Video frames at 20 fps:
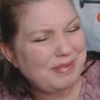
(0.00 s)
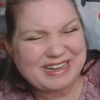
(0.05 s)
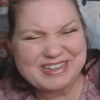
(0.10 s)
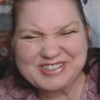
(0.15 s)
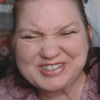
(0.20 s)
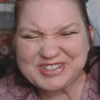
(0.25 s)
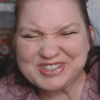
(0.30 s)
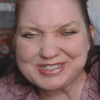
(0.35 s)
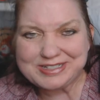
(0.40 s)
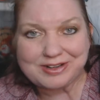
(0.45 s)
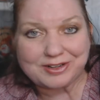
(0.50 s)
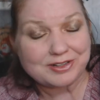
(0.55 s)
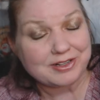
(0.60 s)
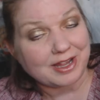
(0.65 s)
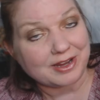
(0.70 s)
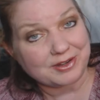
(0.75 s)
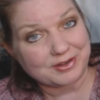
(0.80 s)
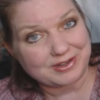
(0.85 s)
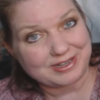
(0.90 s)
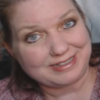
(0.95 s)
Pictures are
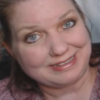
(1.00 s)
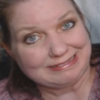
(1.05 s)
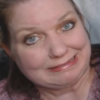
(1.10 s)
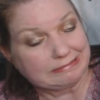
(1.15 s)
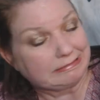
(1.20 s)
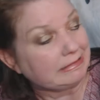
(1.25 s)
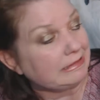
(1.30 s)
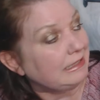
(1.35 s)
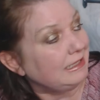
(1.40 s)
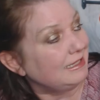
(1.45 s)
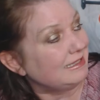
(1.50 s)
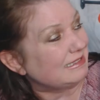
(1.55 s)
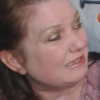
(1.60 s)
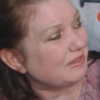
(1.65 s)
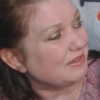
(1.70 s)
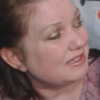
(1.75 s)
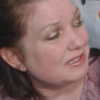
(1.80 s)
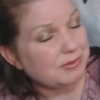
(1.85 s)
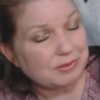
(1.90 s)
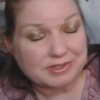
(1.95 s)
not great.
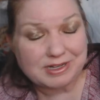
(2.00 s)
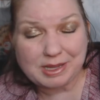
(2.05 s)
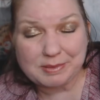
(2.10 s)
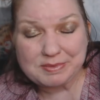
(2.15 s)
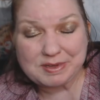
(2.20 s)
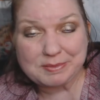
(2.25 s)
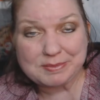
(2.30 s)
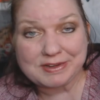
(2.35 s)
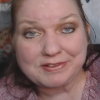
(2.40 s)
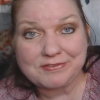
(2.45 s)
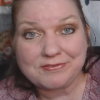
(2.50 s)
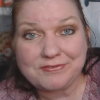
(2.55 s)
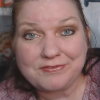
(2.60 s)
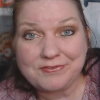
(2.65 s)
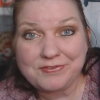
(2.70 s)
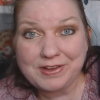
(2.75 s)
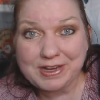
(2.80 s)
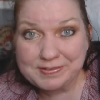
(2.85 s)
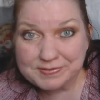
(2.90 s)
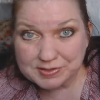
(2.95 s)
So this will not be my
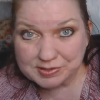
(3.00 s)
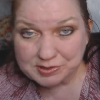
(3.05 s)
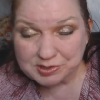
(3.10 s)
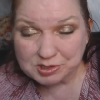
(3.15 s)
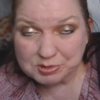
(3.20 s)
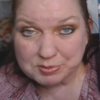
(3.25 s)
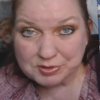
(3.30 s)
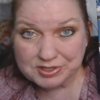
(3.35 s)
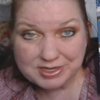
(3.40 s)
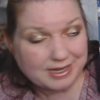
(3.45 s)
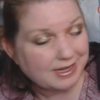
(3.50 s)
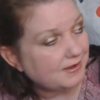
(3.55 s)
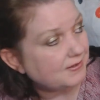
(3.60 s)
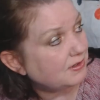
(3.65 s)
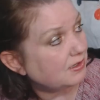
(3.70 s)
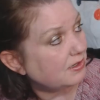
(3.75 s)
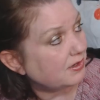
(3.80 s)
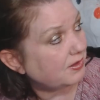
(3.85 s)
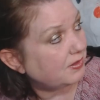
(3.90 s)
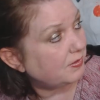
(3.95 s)
favorite cookbook I
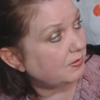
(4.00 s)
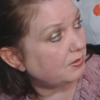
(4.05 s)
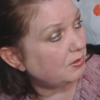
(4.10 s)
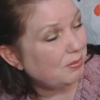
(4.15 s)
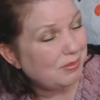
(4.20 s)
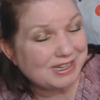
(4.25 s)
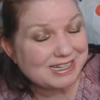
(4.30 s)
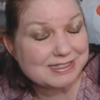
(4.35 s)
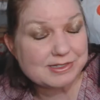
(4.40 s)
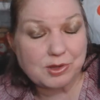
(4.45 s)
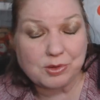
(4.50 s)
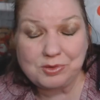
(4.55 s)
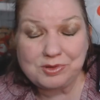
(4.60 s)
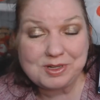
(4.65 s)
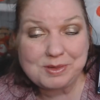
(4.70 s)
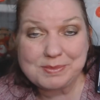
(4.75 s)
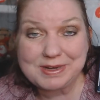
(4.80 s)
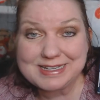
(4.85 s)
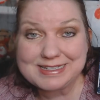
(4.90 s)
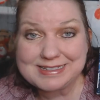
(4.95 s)
ever looked through, but it's
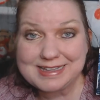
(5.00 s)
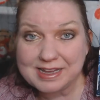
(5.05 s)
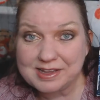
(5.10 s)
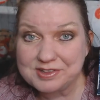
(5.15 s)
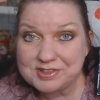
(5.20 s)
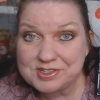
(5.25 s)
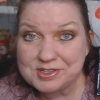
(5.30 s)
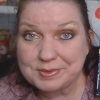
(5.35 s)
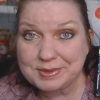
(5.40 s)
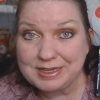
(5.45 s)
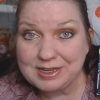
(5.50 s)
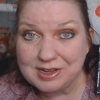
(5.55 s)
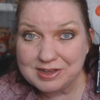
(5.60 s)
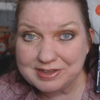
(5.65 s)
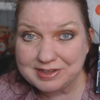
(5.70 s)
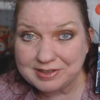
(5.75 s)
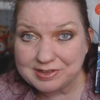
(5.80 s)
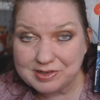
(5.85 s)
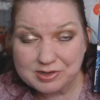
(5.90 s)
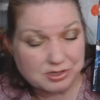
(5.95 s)
only my second Sri
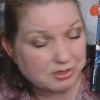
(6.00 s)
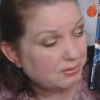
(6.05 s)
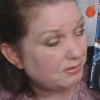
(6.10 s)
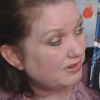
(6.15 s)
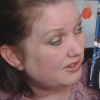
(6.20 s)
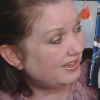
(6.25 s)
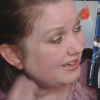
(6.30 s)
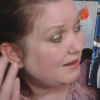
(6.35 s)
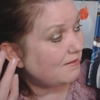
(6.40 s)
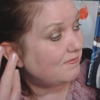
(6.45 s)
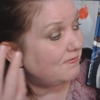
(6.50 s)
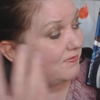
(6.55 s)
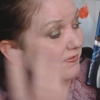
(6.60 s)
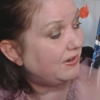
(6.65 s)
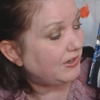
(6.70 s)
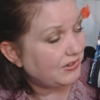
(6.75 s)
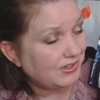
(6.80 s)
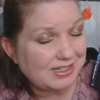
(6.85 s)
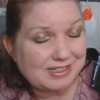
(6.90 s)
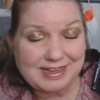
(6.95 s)
Lankan cookbook, and I'm
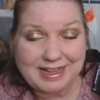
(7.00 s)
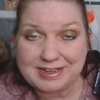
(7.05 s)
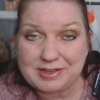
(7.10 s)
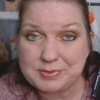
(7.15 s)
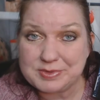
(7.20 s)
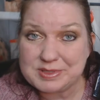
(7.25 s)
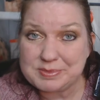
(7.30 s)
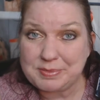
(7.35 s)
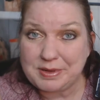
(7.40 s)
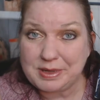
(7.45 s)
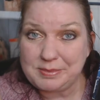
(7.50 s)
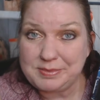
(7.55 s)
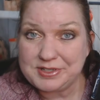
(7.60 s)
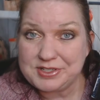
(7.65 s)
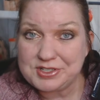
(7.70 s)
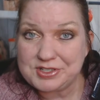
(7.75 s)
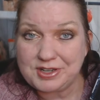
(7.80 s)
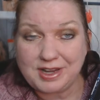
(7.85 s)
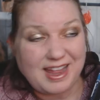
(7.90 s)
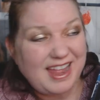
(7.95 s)
very glad it was
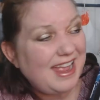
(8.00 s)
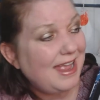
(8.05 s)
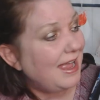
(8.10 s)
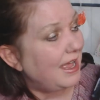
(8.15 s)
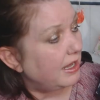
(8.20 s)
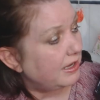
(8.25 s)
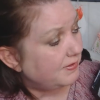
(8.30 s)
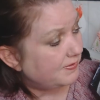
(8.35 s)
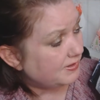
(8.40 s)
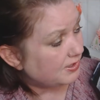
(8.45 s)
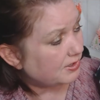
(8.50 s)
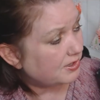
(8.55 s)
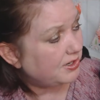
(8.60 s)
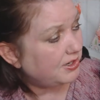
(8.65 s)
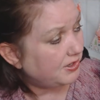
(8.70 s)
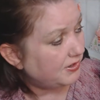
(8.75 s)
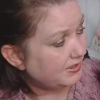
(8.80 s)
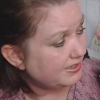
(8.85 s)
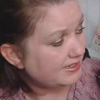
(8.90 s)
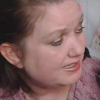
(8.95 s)
published. And if you're
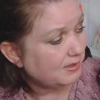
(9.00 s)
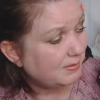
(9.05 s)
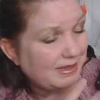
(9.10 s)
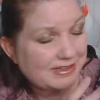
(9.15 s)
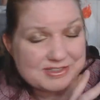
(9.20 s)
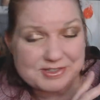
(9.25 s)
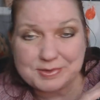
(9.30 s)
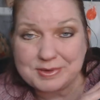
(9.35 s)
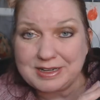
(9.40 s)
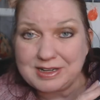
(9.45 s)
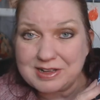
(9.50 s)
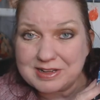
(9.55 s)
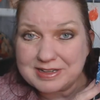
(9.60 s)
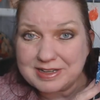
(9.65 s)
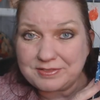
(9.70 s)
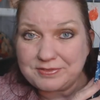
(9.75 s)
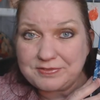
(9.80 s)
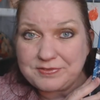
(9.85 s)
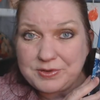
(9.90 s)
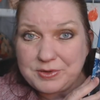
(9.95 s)
curious about Sri
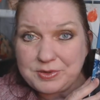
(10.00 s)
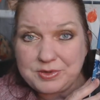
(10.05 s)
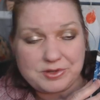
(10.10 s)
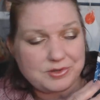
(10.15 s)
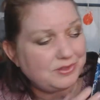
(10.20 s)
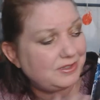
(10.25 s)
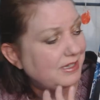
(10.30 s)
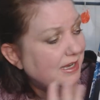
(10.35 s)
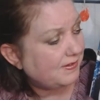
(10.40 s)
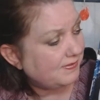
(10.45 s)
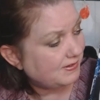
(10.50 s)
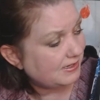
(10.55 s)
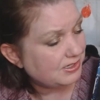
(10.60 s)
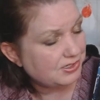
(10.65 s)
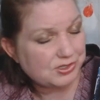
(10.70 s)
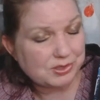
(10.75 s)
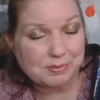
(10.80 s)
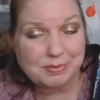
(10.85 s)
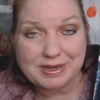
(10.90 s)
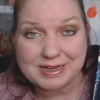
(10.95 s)
Lankan food, you
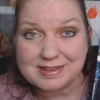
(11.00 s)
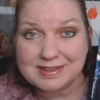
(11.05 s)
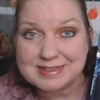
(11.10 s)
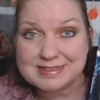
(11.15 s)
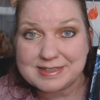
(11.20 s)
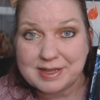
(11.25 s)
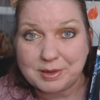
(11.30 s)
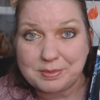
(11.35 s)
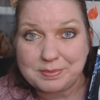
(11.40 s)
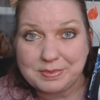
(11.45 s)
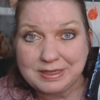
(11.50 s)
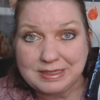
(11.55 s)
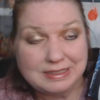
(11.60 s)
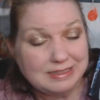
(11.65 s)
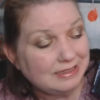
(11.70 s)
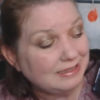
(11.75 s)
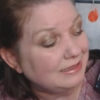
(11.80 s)
definitely should pick this up.